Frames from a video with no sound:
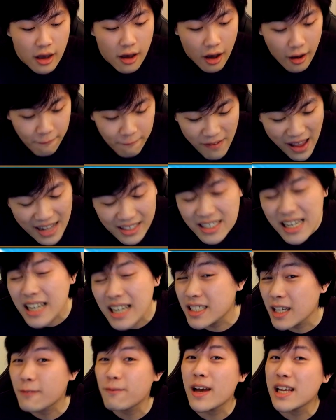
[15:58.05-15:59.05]
a
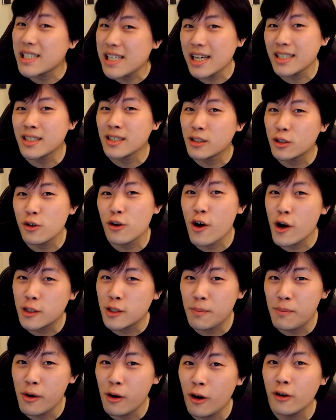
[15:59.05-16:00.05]
fantastic, fantastic Sugo
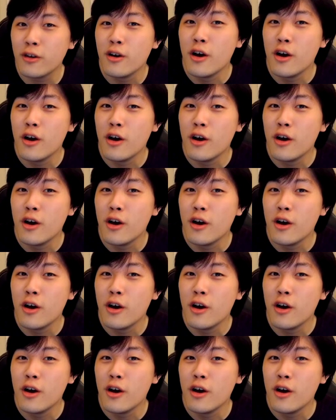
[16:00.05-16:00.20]
to pull on.